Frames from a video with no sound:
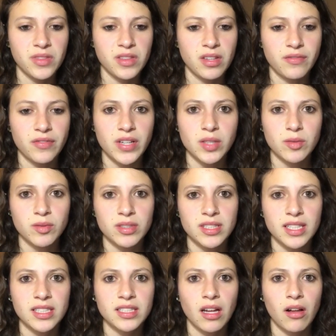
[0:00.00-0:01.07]
The fees were
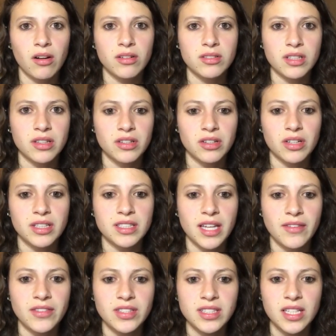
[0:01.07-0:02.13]

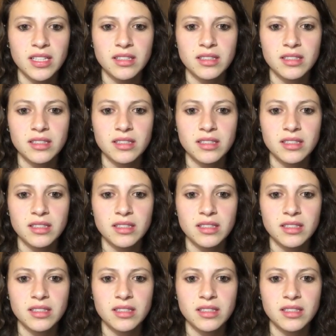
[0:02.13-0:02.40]
$6.37.